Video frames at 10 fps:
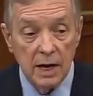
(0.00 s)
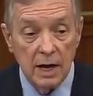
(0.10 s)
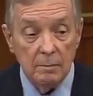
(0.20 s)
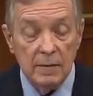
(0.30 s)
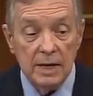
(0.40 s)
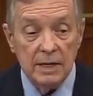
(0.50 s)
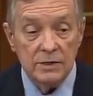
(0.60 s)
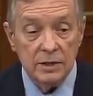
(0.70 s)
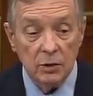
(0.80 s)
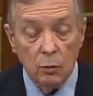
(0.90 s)
and
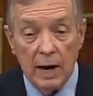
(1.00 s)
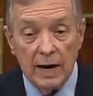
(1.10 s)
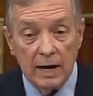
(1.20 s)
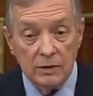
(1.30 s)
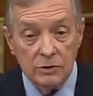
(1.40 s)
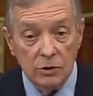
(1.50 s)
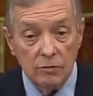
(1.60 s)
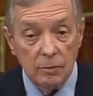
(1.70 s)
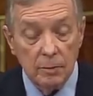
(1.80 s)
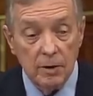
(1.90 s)
meetings in the White House
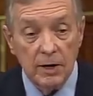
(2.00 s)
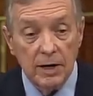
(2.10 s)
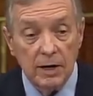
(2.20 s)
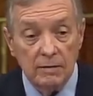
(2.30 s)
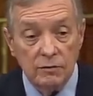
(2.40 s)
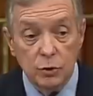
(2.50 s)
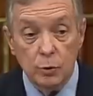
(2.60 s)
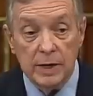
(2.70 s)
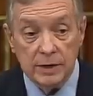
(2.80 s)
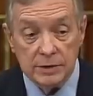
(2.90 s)
over a period of two
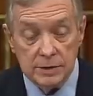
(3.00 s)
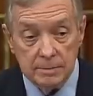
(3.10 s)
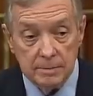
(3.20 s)
weeks.